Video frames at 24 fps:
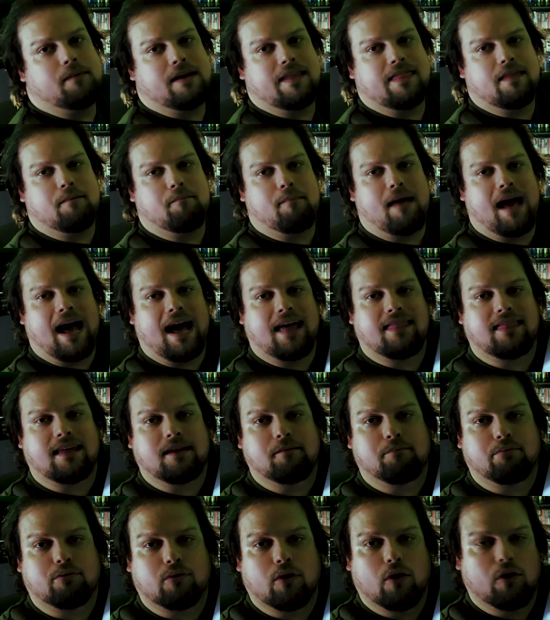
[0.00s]
in the math
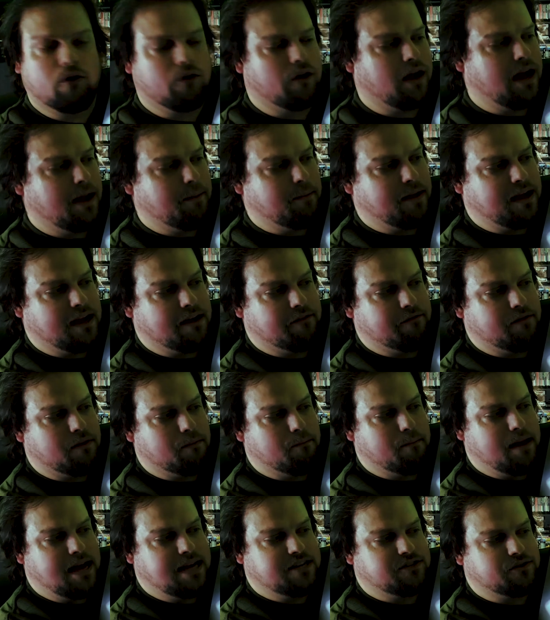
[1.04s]
and programming of the
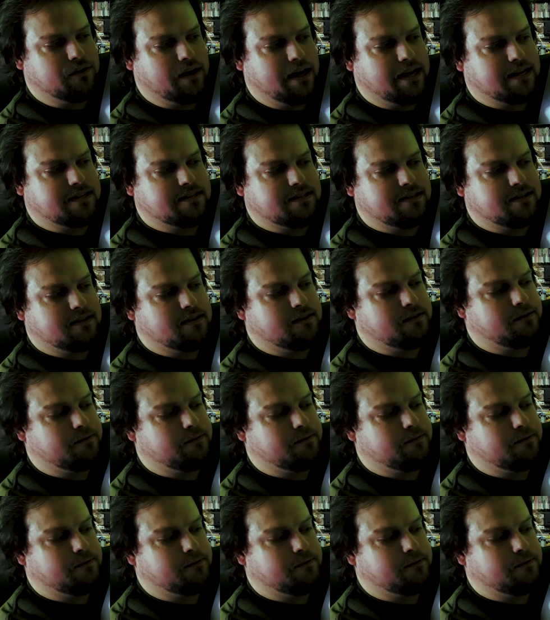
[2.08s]
matrix.